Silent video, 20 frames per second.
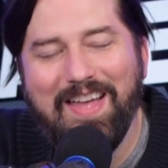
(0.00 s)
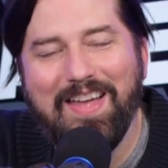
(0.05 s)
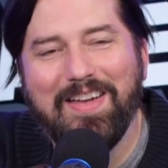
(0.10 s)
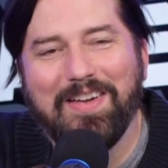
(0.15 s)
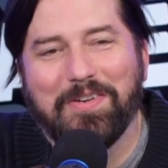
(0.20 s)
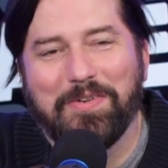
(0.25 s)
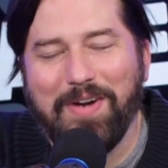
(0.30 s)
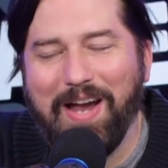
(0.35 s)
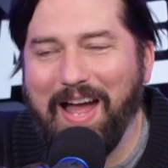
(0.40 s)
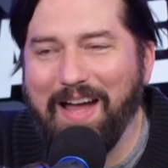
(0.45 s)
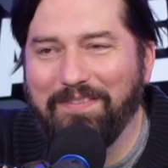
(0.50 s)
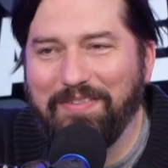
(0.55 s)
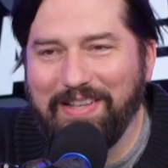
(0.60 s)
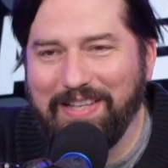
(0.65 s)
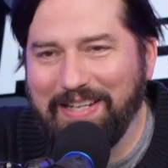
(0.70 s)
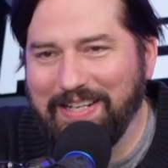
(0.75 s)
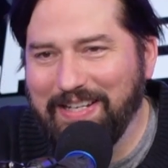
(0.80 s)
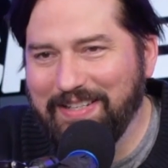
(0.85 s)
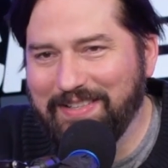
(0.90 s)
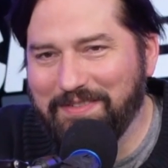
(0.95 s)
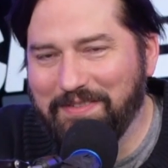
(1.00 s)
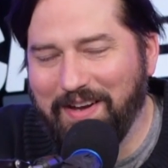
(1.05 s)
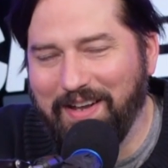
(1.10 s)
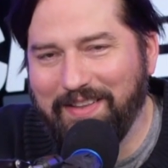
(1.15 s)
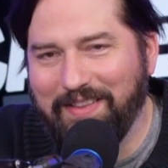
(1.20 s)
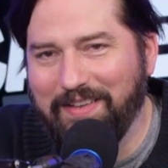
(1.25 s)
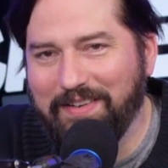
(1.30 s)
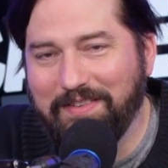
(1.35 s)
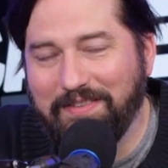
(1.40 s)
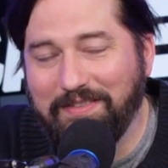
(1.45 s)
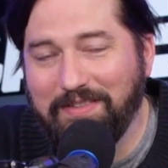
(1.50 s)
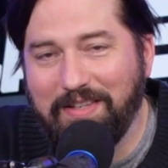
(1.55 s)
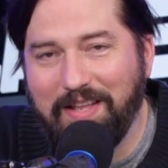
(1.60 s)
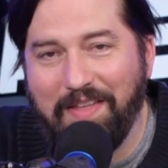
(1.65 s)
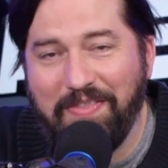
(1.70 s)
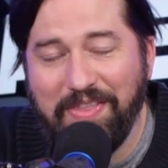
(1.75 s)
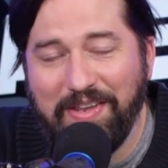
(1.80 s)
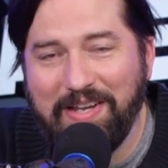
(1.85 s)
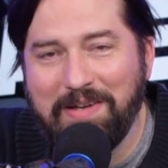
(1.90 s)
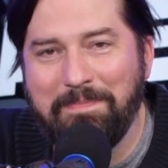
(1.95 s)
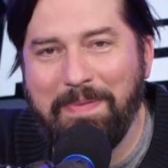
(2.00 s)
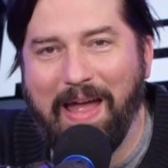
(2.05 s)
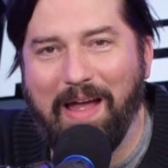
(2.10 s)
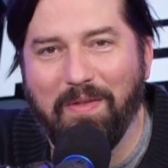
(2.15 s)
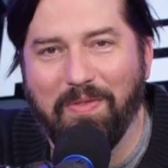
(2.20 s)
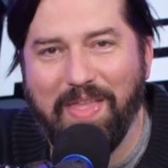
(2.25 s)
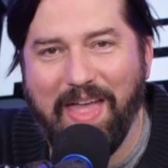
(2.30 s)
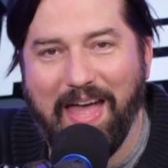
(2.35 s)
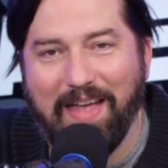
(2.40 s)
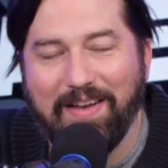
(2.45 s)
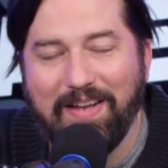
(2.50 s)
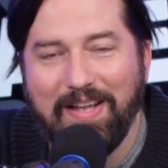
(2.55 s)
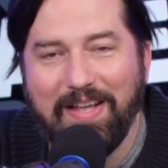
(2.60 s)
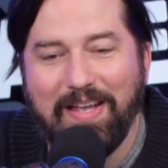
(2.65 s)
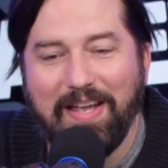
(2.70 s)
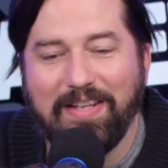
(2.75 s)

groveling is there's nothing about that.